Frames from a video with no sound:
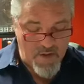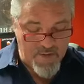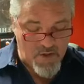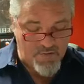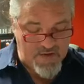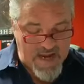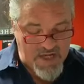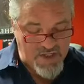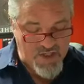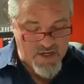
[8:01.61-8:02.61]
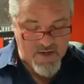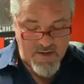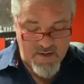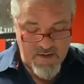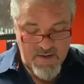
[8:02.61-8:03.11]
the creation
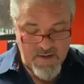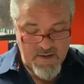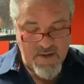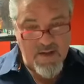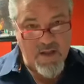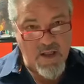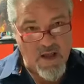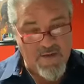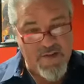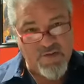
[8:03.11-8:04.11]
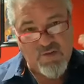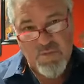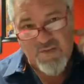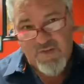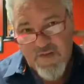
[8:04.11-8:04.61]
of the
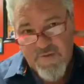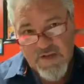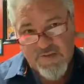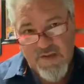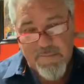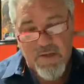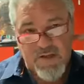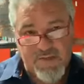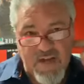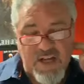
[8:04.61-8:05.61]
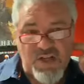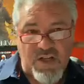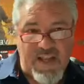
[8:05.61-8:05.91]
specific subluxation,